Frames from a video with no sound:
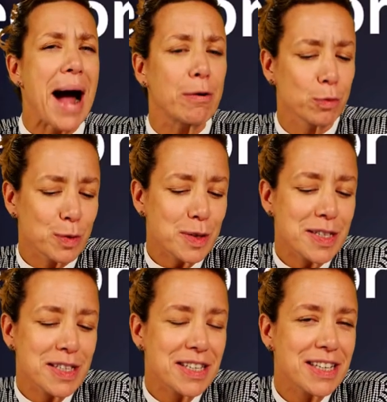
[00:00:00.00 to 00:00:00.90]

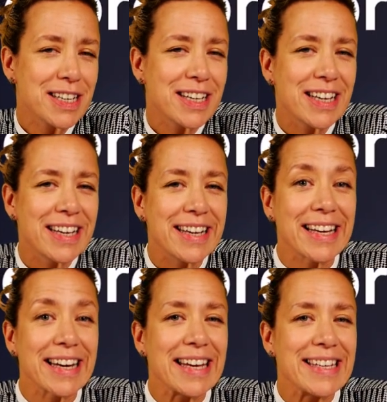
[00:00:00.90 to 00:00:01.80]
bounced,
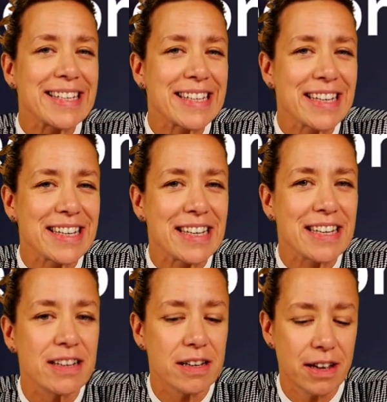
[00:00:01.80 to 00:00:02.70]

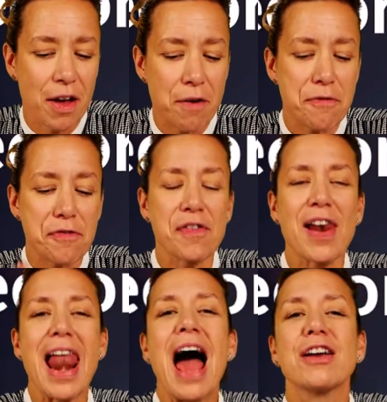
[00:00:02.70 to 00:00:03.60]
glistened,
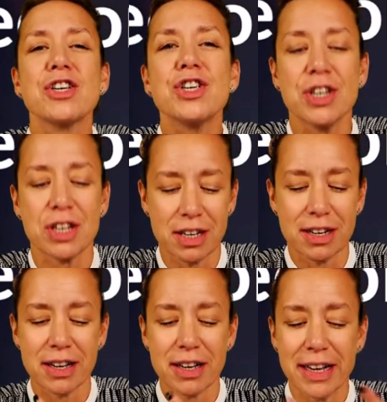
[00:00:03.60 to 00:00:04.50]
flashed,
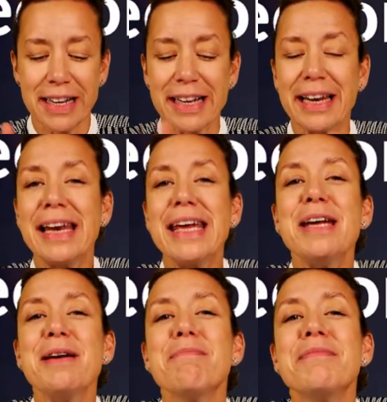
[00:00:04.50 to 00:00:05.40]

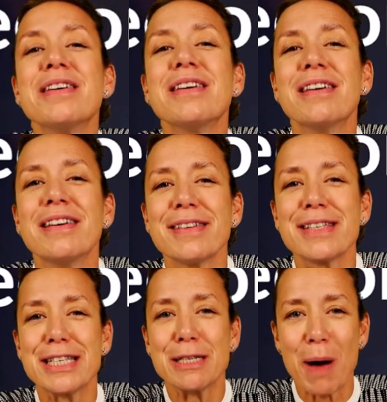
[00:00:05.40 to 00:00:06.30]
gleamed,
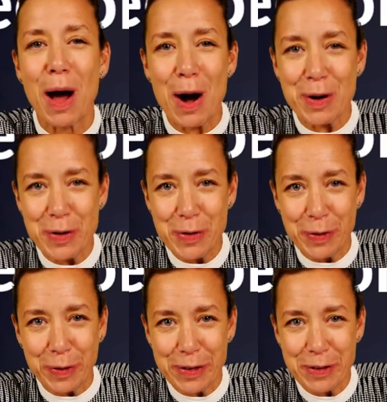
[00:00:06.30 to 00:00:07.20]

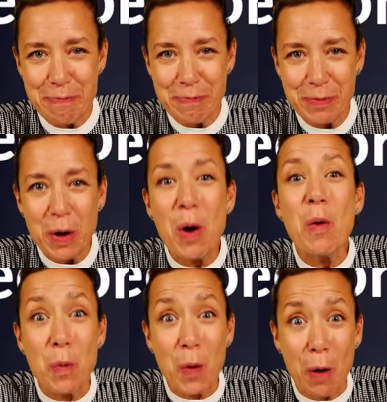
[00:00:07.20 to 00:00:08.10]
sparkled.
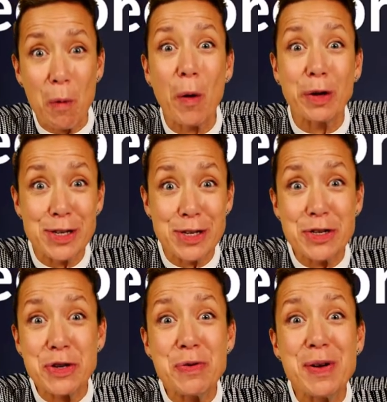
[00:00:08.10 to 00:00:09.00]
What I want you to
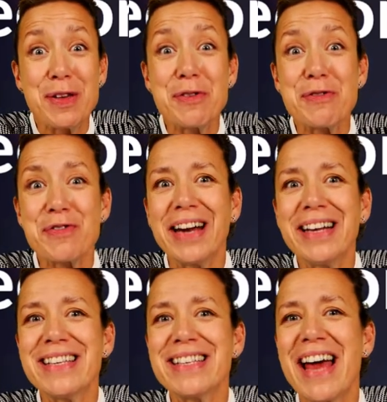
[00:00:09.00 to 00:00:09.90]
do with your
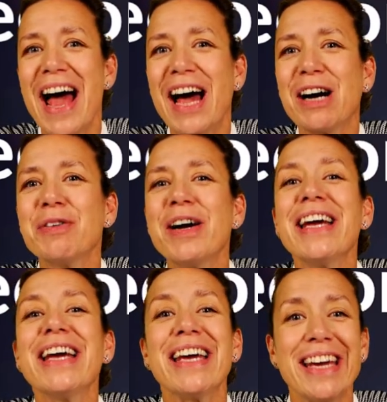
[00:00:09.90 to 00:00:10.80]
friends now
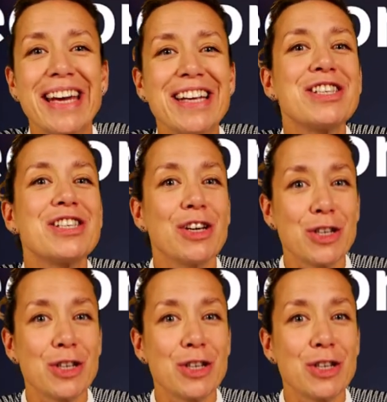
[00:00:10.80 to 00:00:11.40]
is